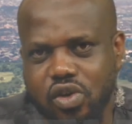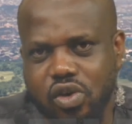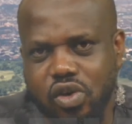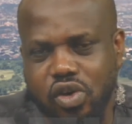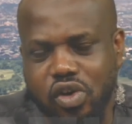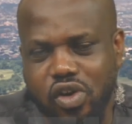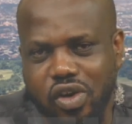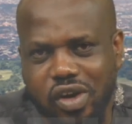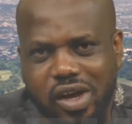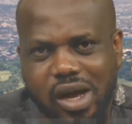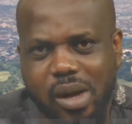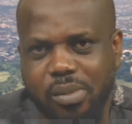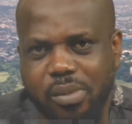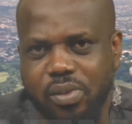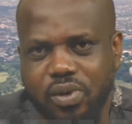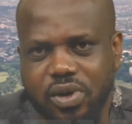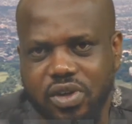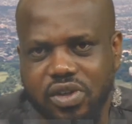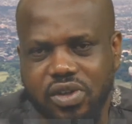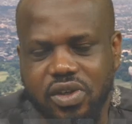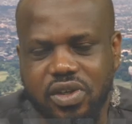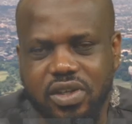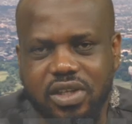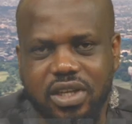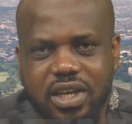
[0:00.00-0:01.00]

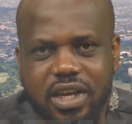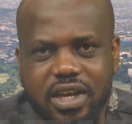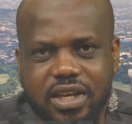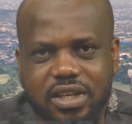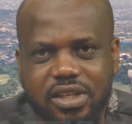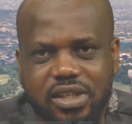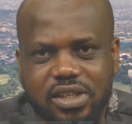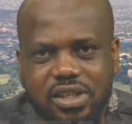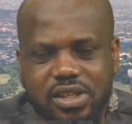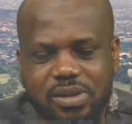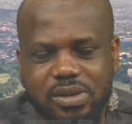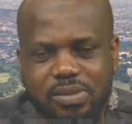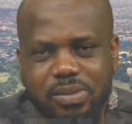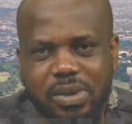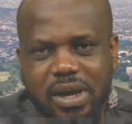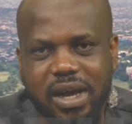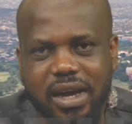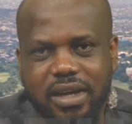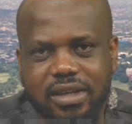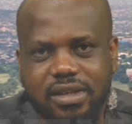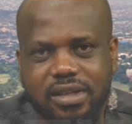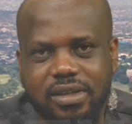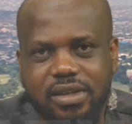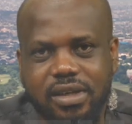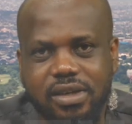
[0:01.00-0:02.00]
collaboration that has
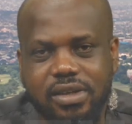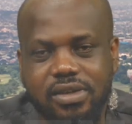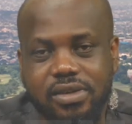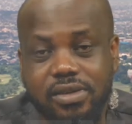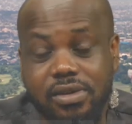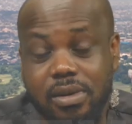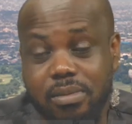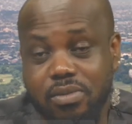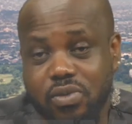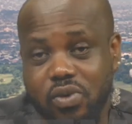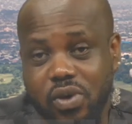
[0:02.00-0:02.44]
sparked some